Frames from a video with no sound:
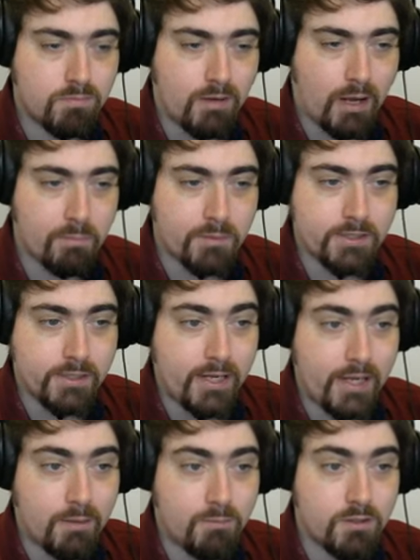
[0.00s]
aptly
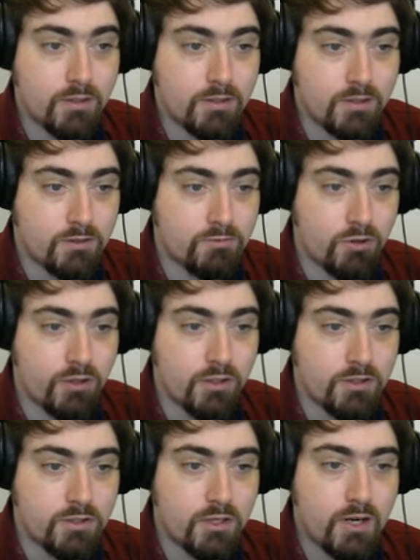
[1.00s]
named
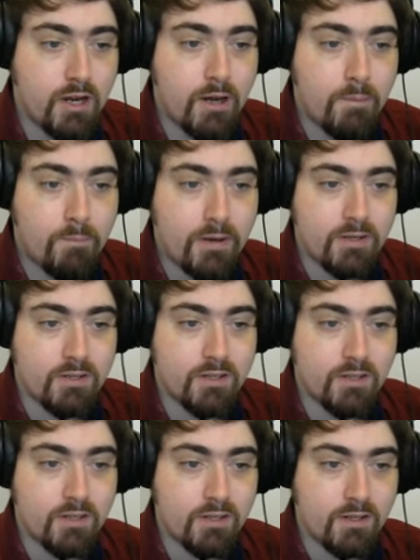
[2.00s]
destroyers,
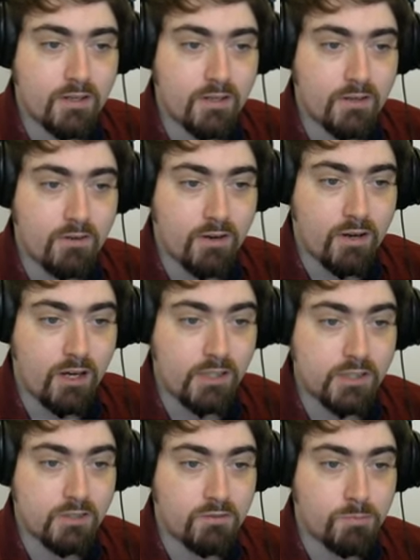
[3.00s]
but
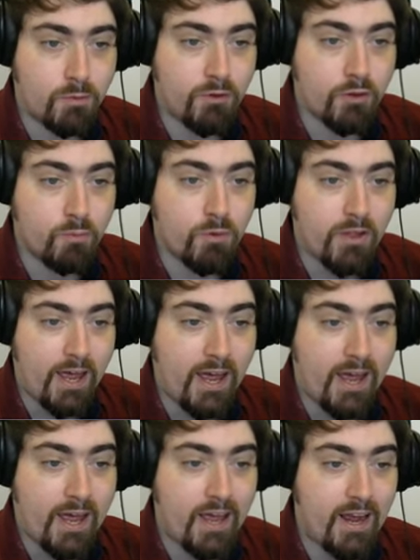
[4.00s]
Kara is responding with
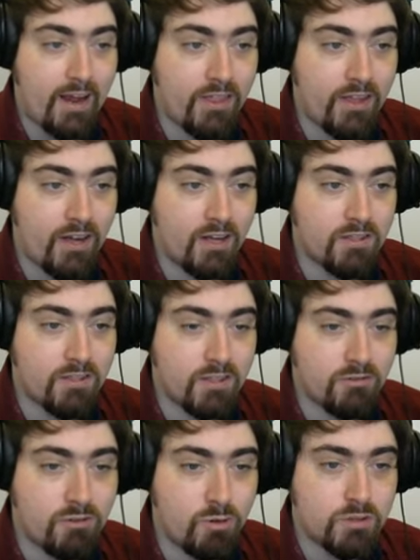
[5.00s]
air, and there aren't any
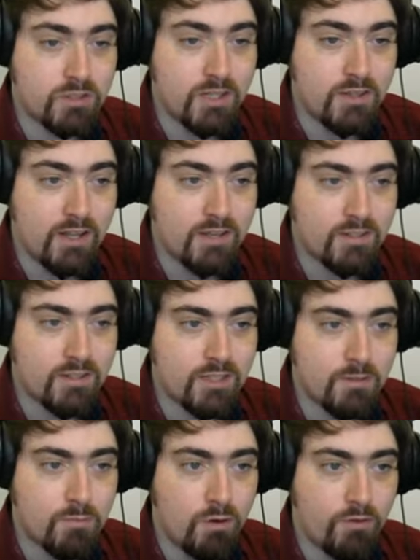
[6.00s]
cruisers in there to see
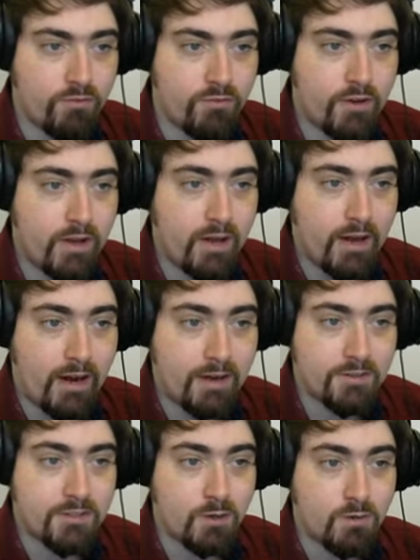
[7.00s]
them off
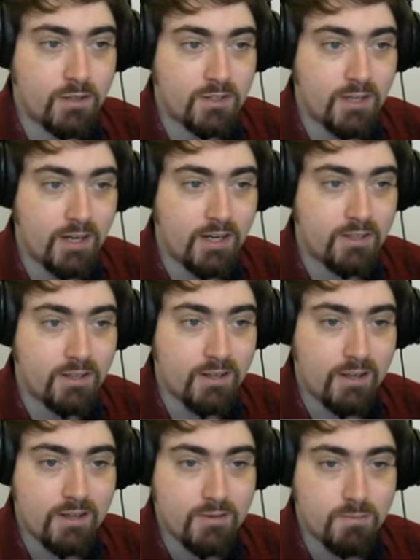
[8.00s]
and so Gezeit
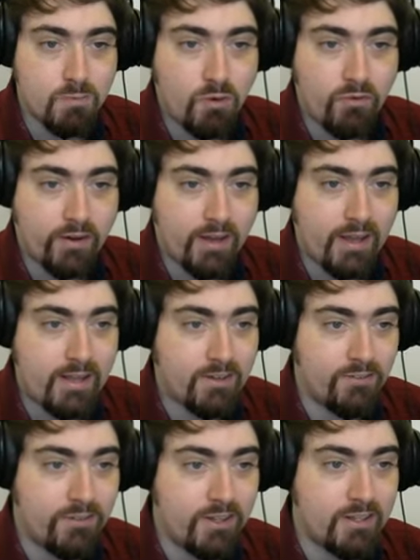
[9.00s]
is moving his
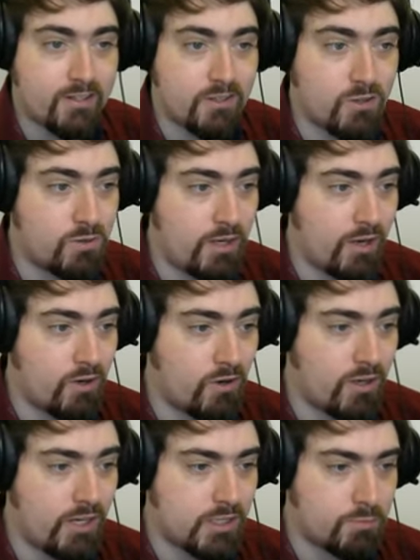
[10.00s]
fleet to take on
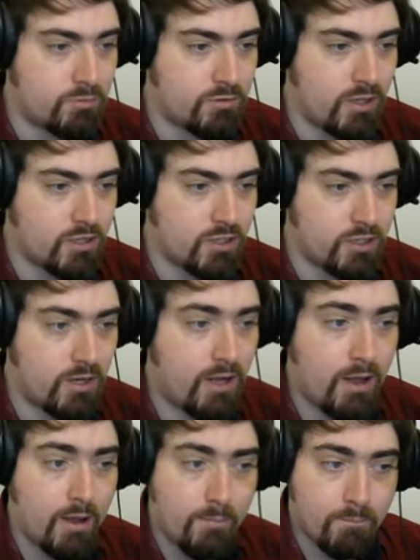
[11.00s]
Khal's production.
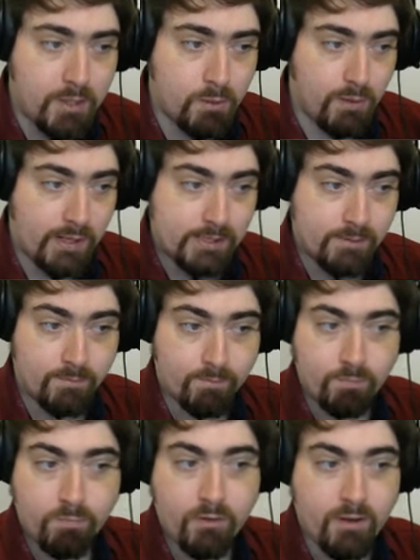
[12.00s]
Meanwhile,
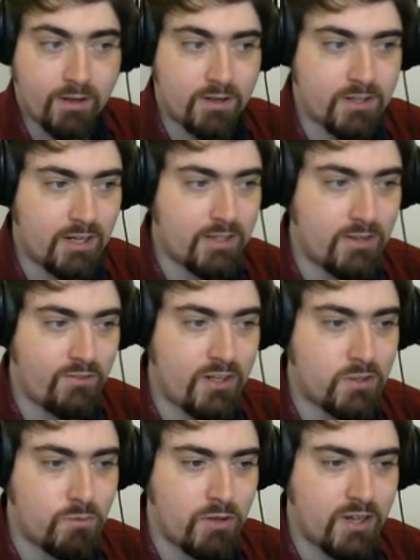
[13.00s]
Gezeit
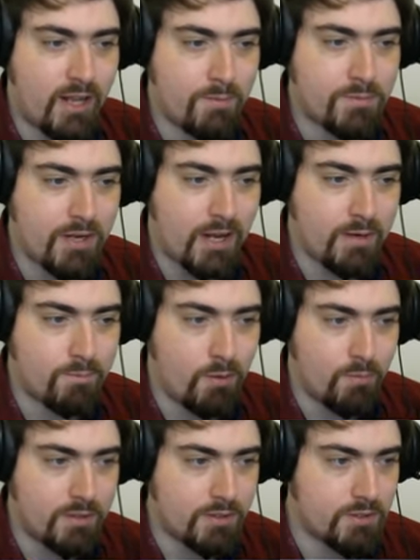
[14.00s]
defends with labs and
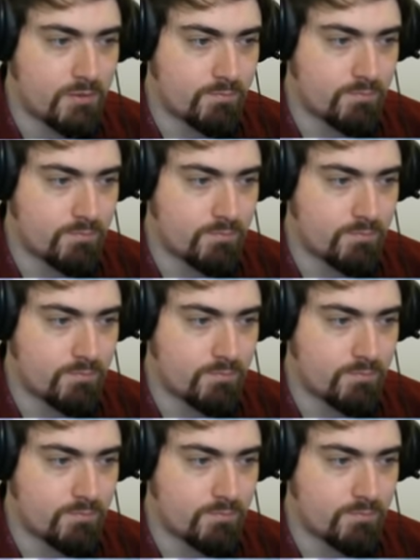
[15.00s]
bombers